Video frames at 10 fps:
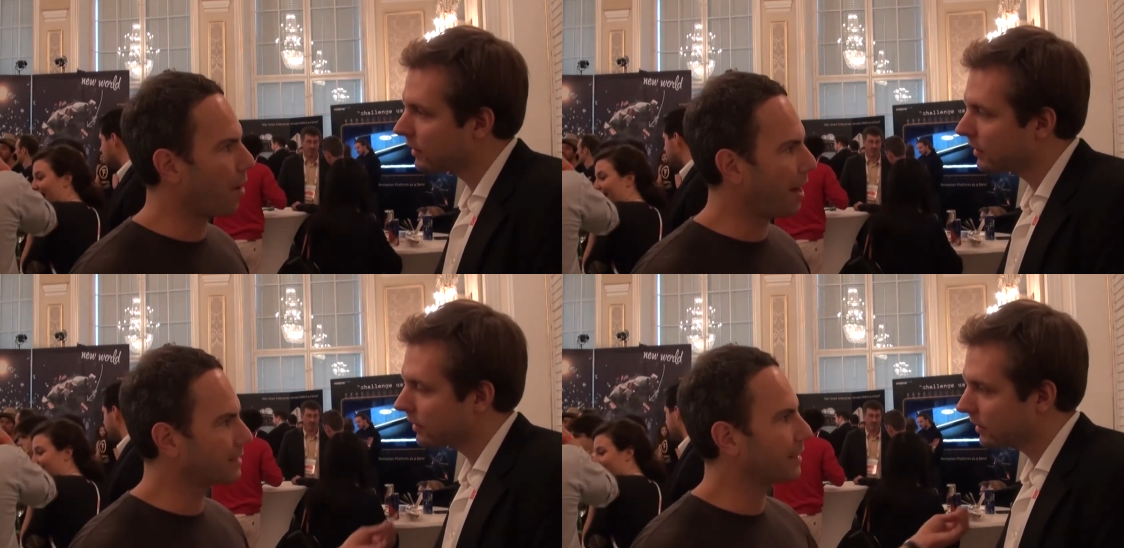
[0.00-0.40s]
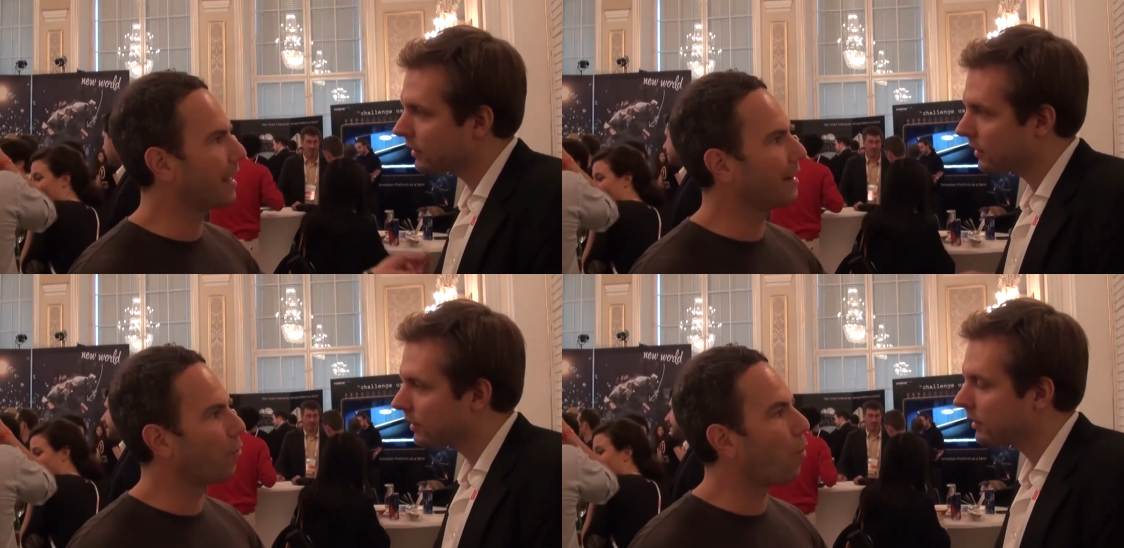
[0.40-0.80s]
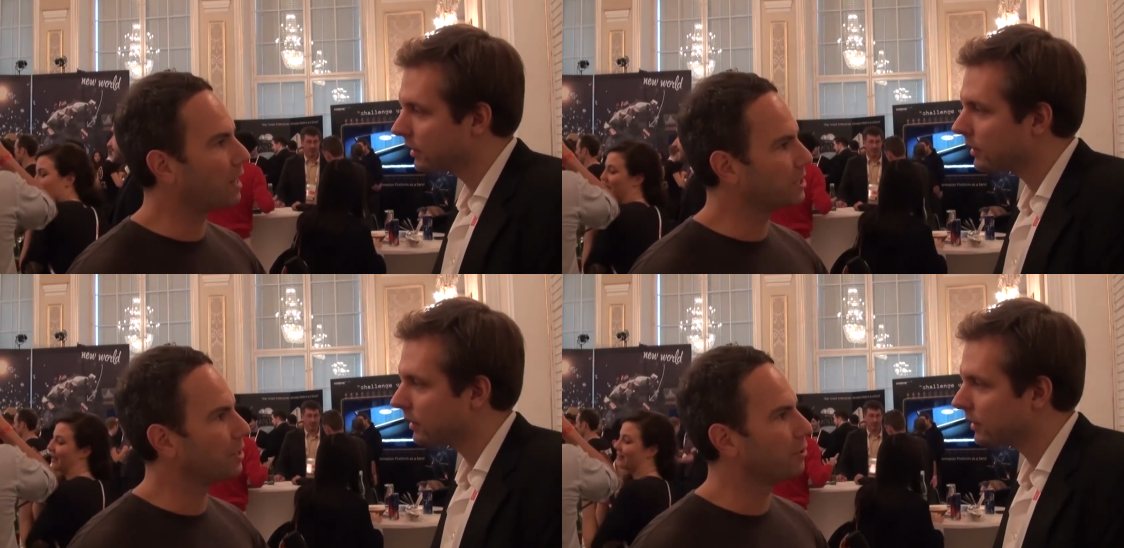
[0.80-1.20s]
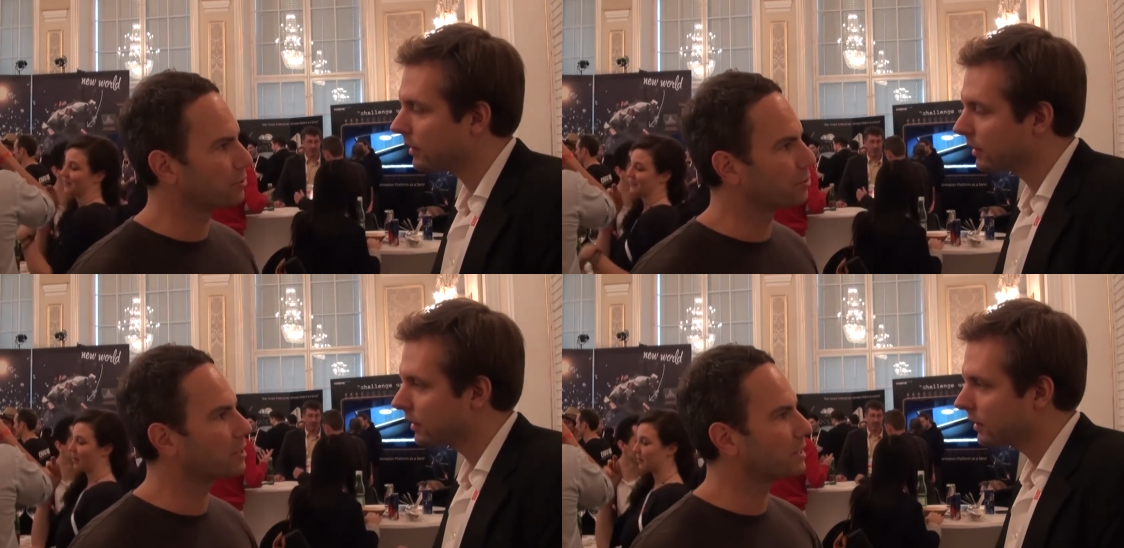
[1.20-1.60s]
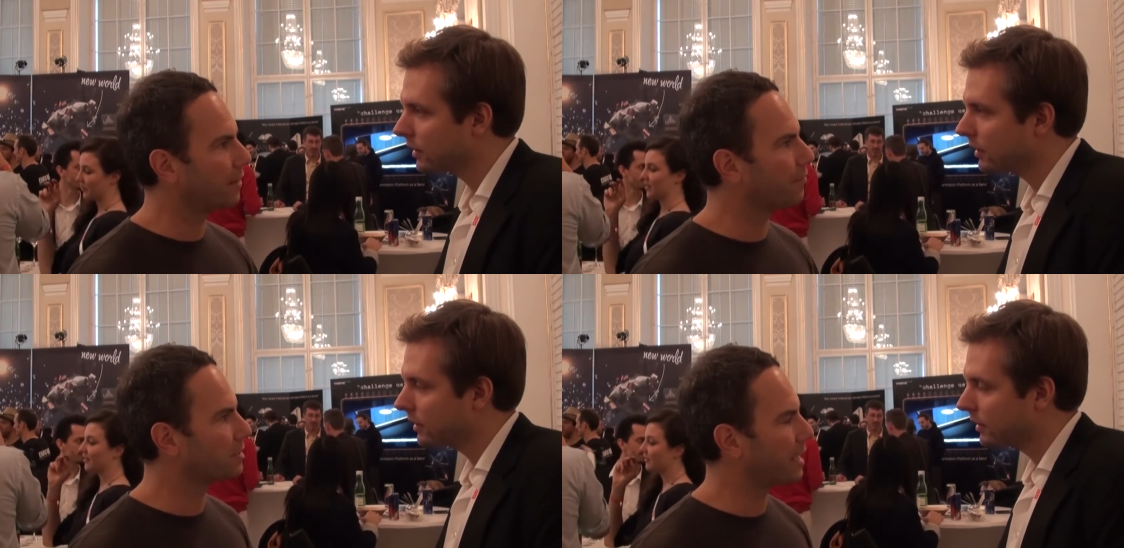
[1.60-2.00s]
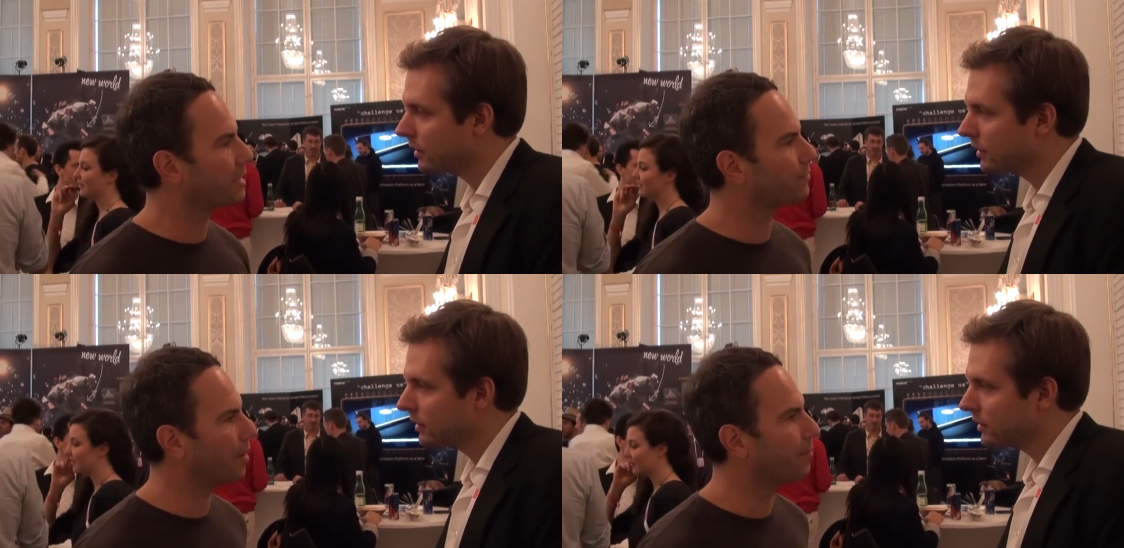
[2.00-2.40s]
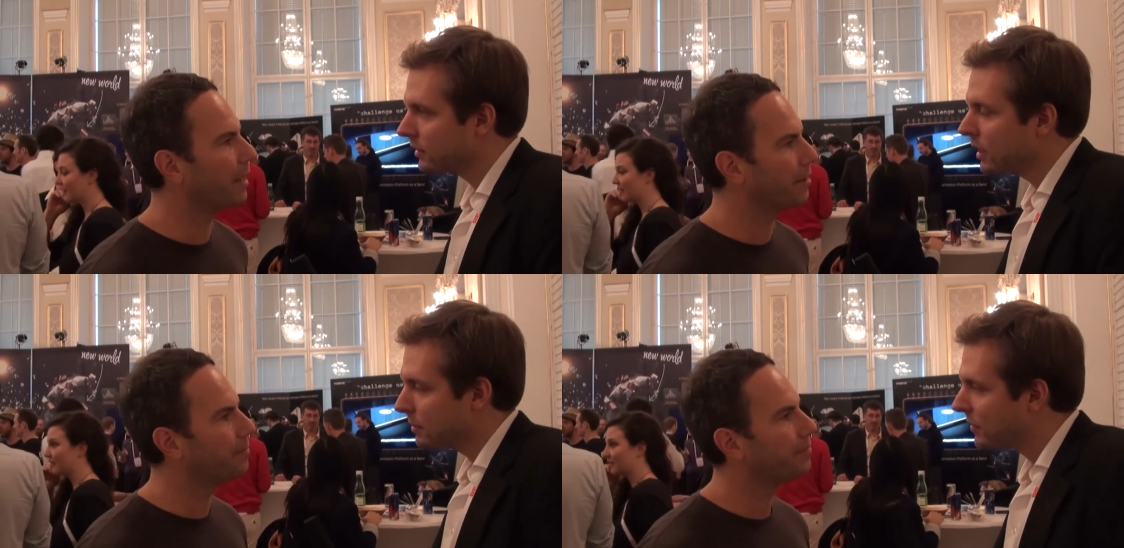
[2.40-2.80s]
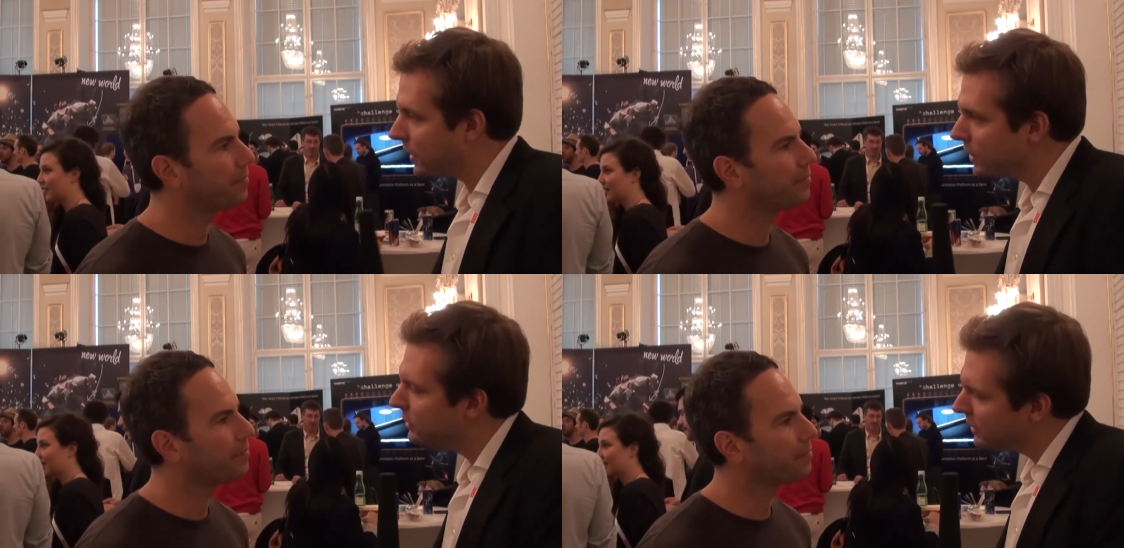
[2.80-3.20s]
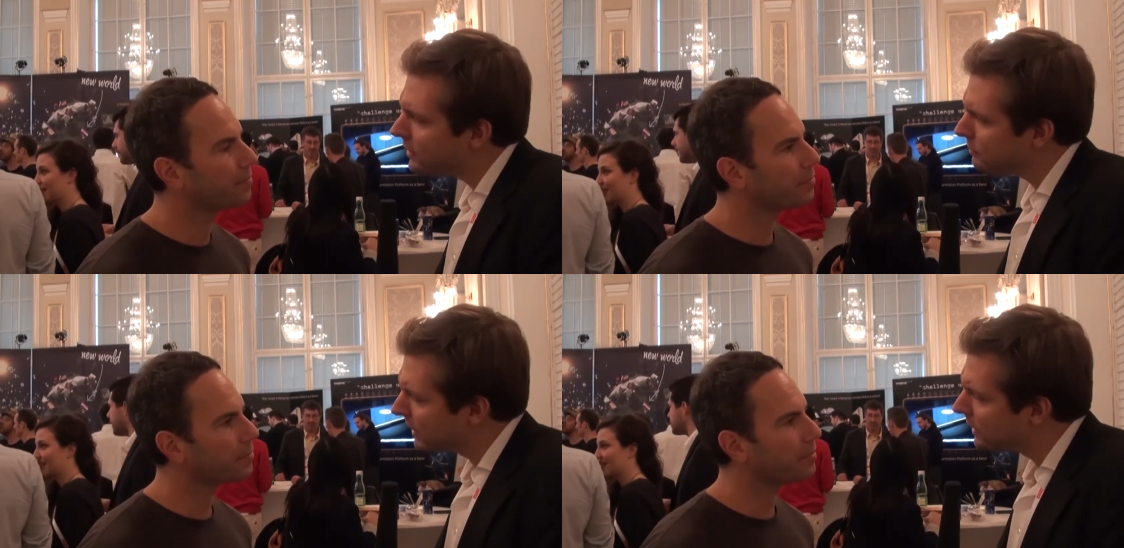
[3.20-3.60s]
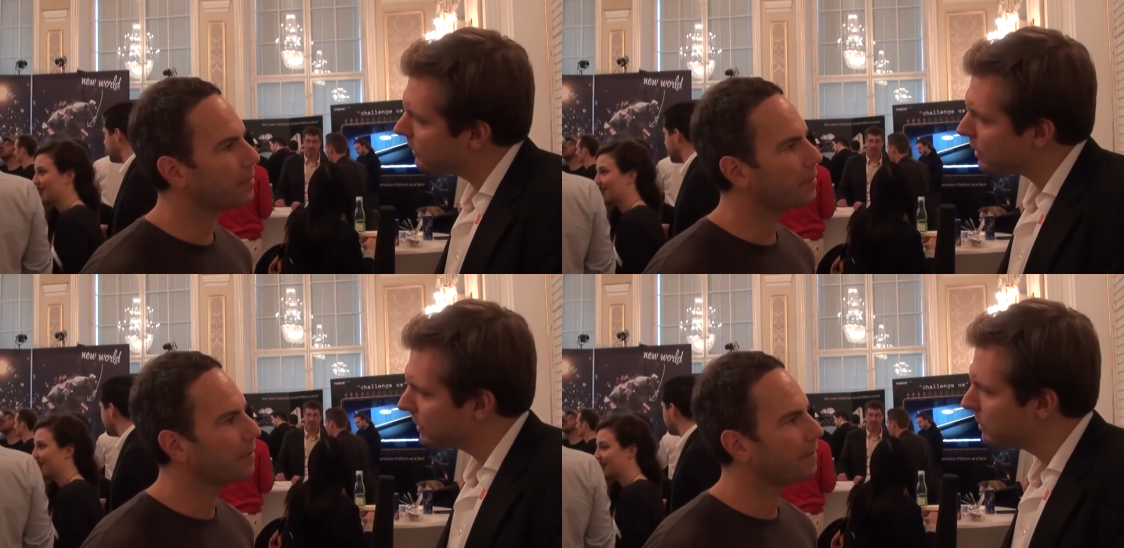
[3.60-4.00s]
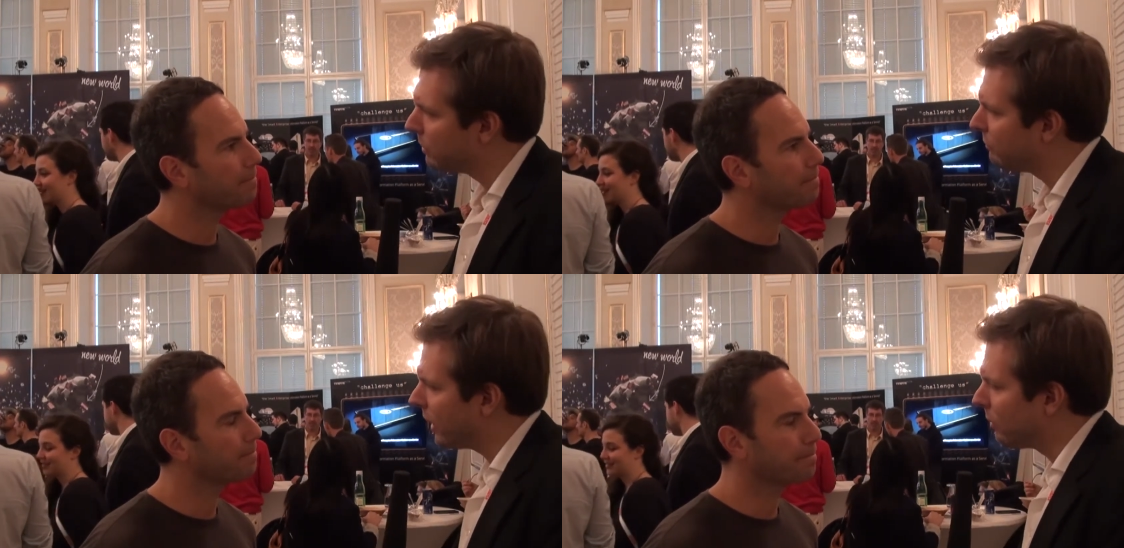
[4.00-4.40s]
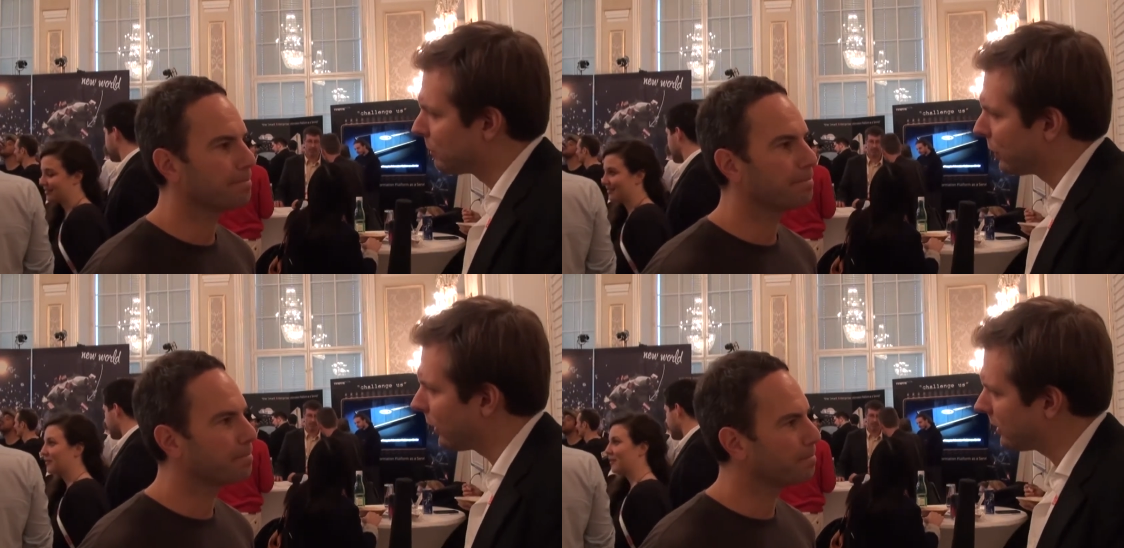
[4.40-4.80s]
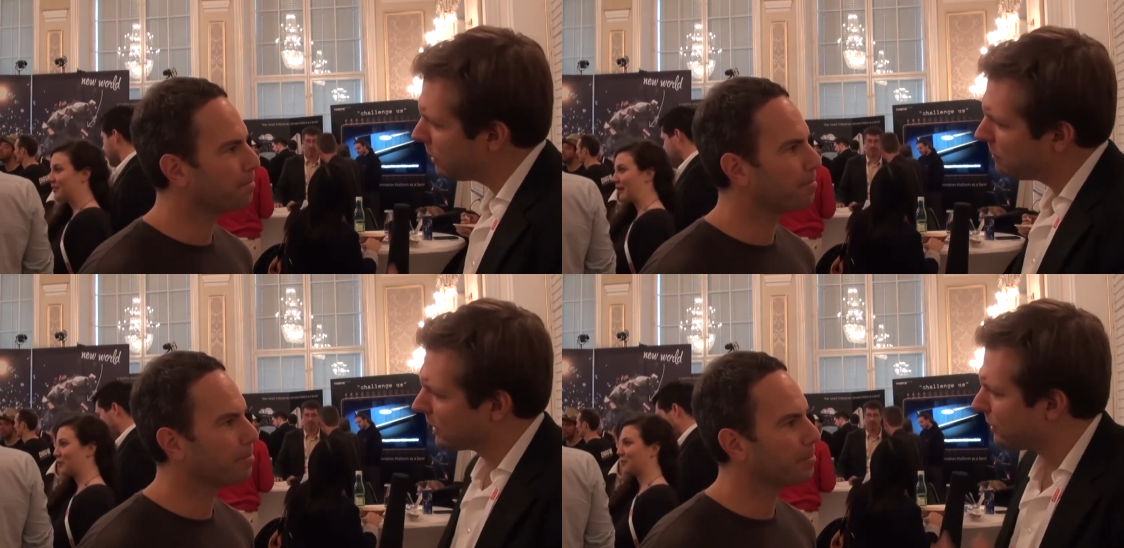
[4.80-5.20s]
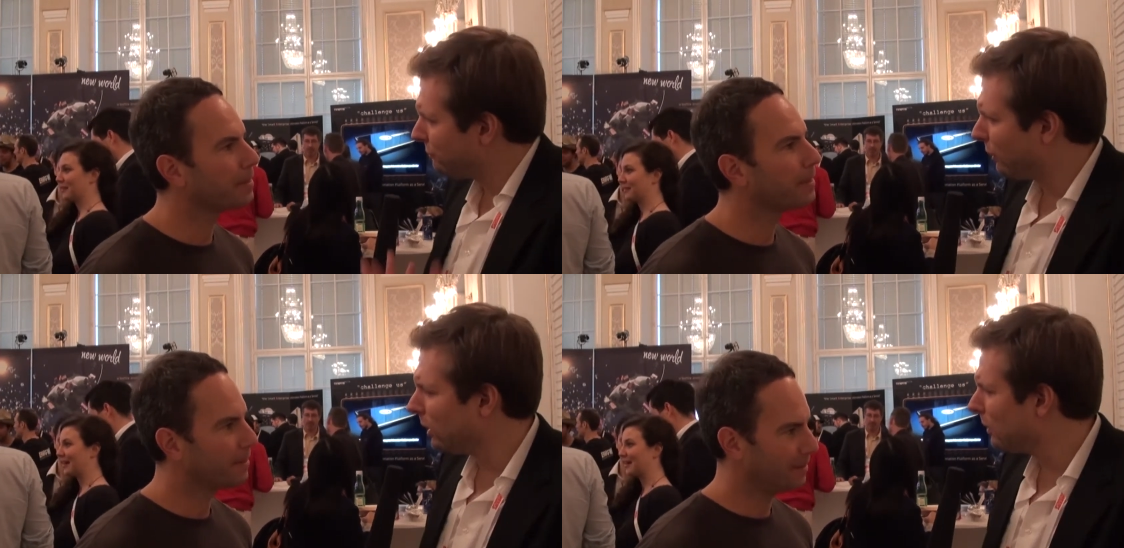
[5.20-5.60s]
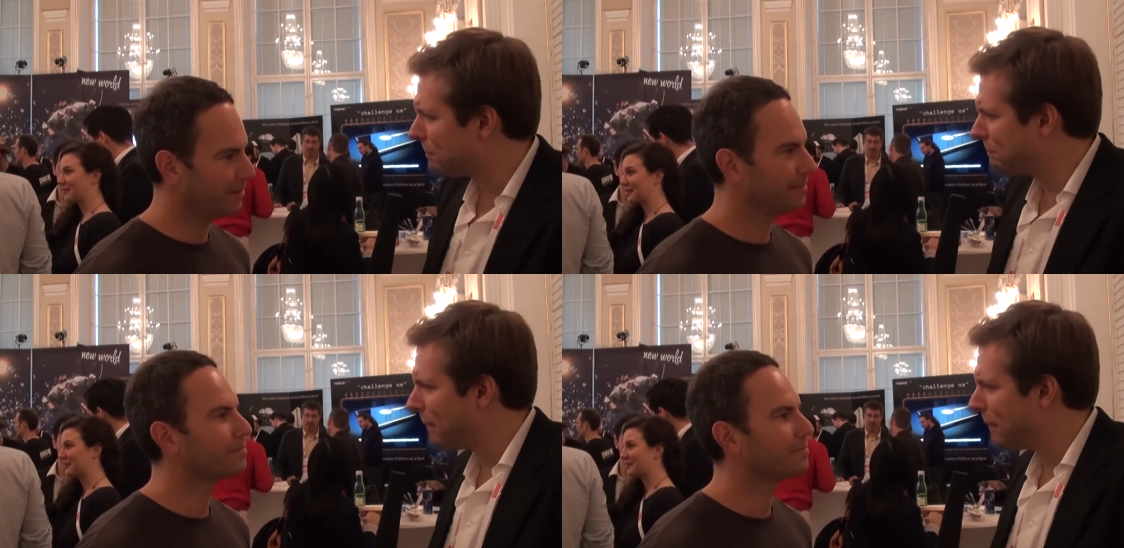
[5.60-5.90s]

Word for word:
Speaker 1: product and then watching users to see if they're satisfied by it. But
Speaker 2: then you didn't build that minimum viable product. You built a full